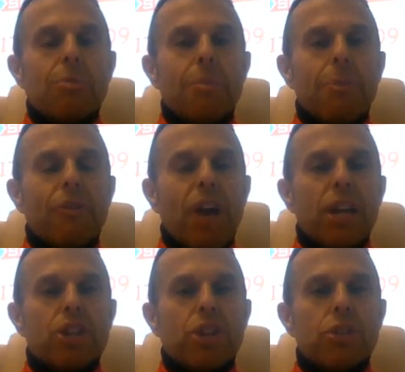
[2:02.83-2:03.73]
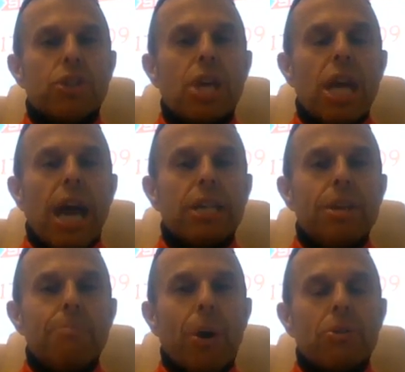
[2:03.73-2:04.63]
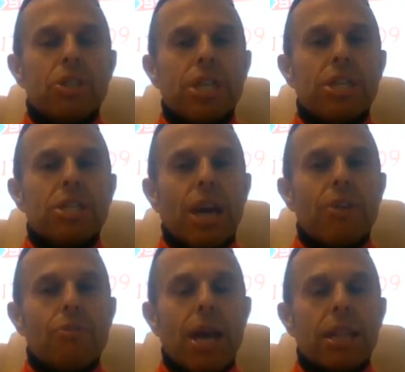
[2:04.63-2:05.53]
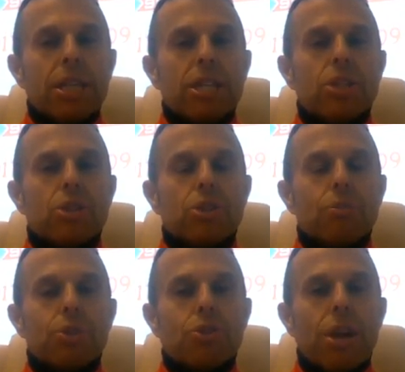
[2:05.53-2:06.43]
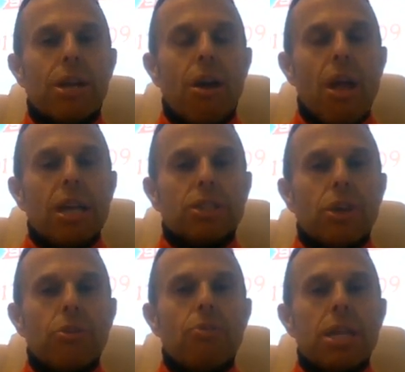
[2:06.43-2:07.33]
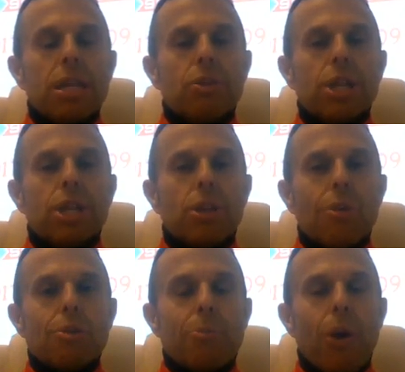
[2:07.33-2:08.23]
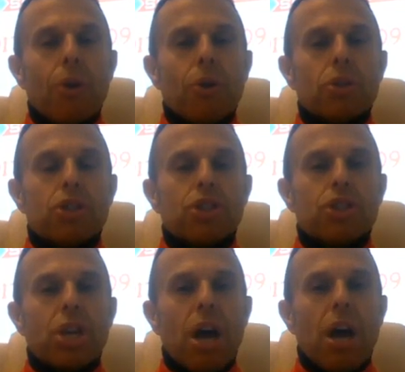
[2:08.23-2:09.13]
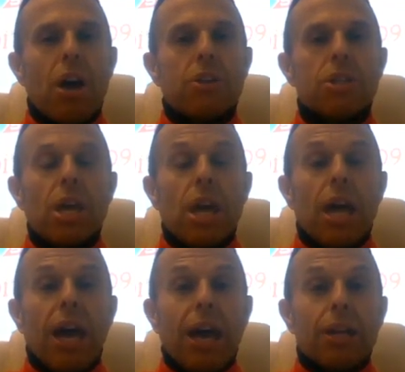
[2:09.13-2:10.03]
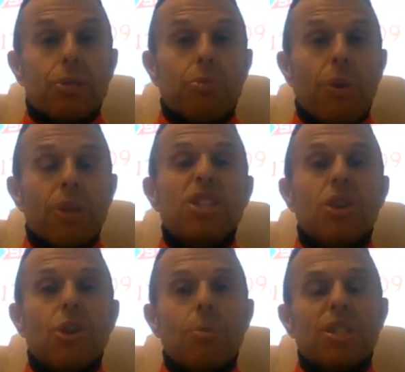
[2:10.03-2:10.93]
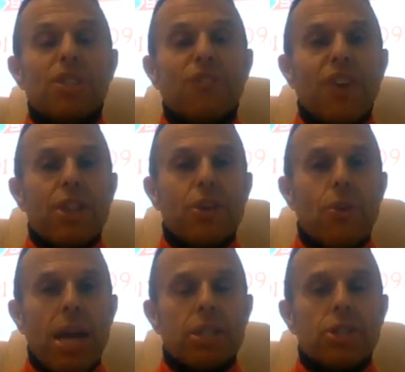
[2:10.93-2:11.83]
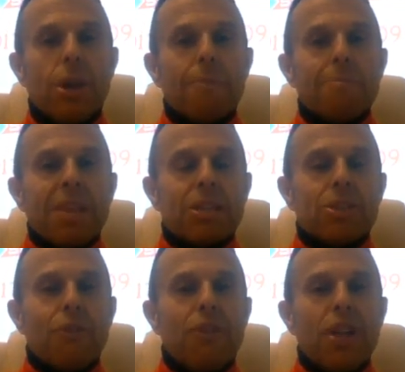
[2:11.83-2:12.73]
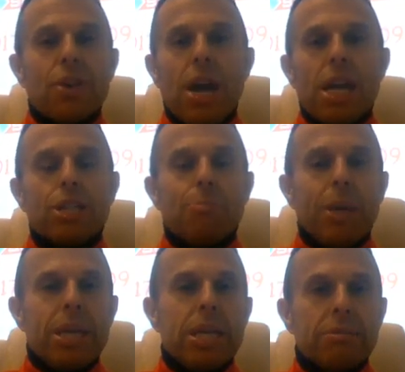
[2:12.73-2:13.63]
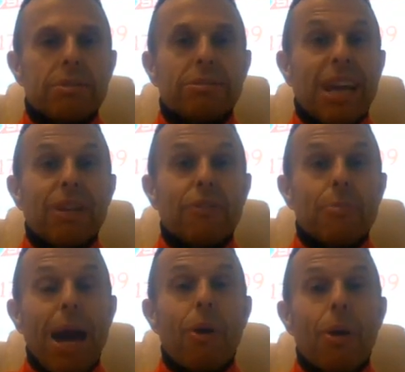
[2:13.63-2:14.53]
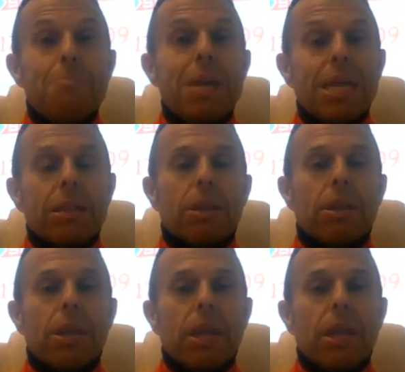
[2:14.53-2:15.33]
some imperfections, and you're bonding directly to the substrate. So you're really looking at those products start at what they term as feather edge. So feather edge being kind of about a mil.